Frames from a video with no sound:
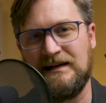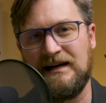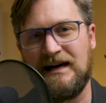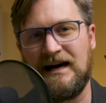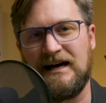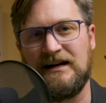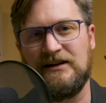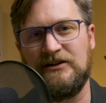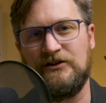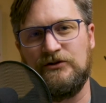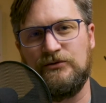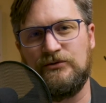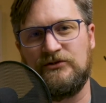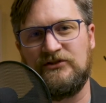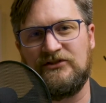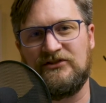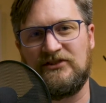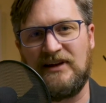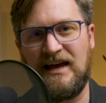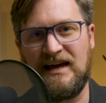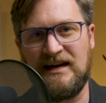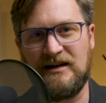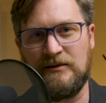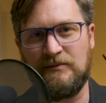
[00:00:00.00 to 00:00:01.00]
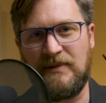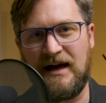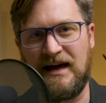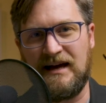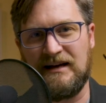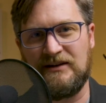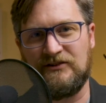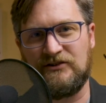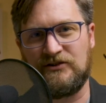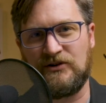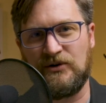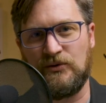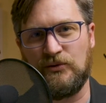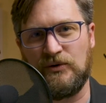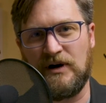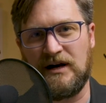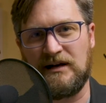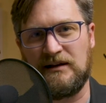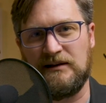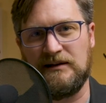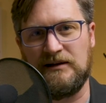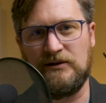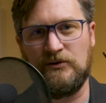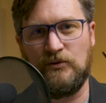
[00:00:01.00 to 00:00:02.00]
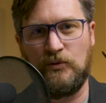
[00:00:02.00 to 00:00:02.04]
how to use sandbags correctly,